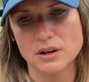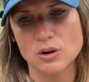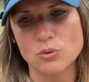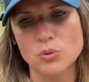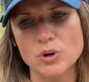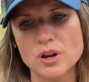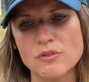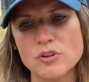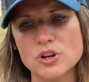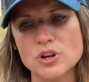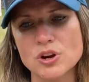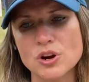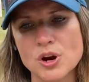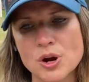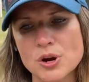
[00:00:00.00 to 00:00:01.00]
Whenever
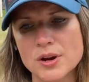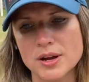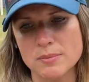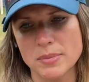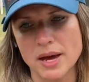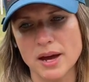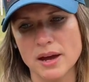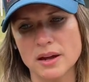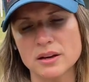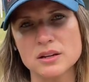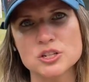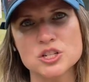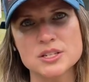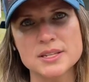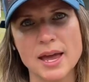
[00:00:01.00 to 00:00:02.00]
you're hurting bad,
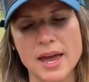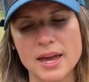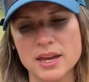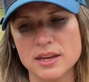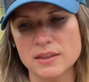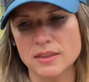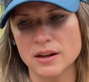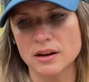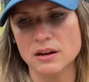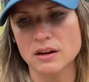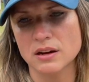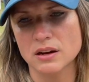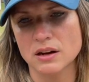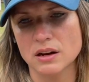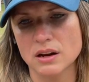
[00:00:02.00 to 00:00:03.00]
just hang in there.
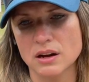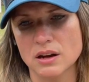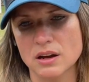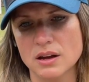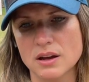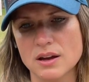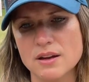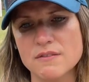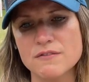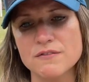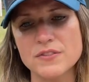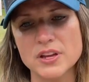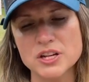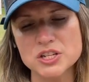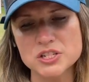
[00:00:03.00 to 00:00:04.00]

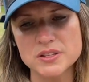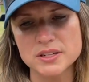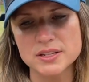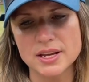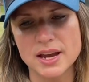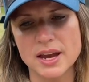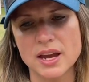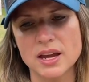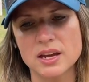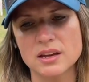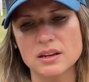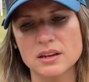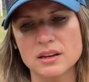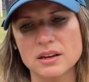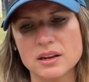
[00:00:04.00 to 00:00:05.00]
Finish the day
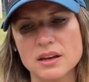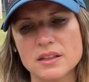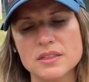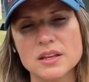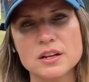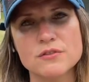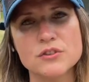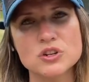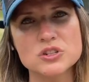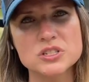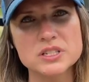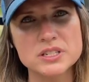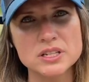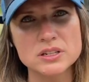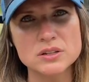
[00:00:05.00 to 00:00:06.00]
then if you're
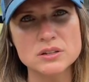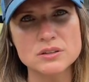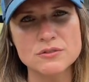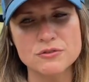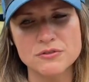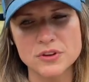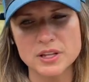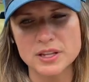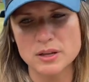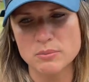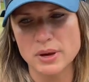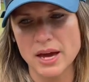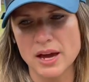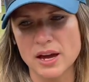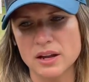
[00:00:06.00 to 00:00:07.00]
still feeling
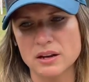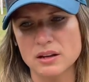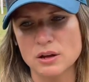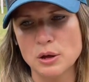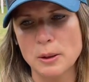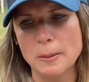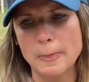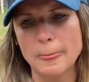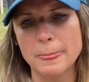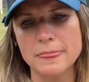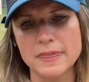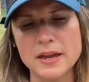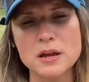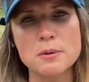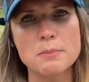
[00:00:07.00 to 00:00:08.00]
bad,
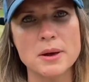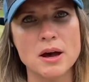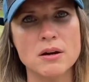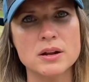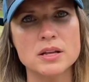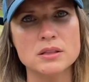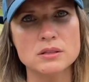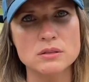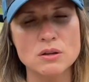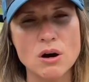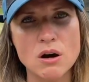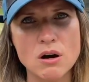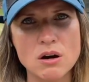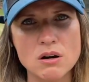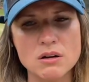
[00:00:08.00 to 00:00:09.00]
think about it
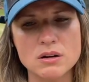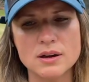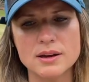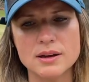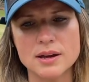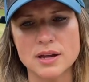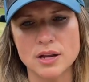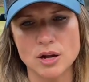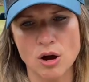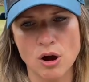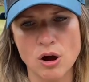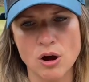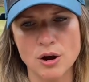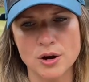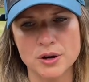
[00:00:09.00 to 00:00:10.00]
long and
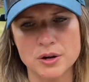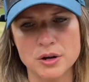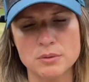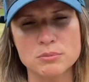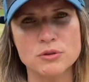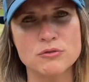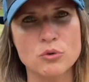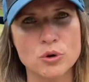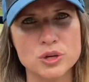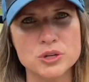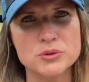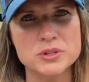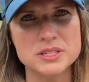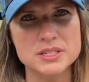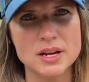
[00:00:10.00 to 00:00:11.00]
hard before you
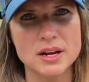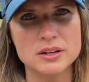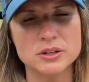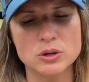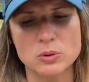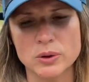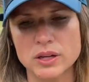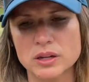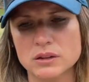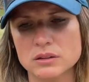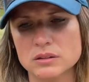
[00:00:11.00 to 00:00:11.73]
decide to quit.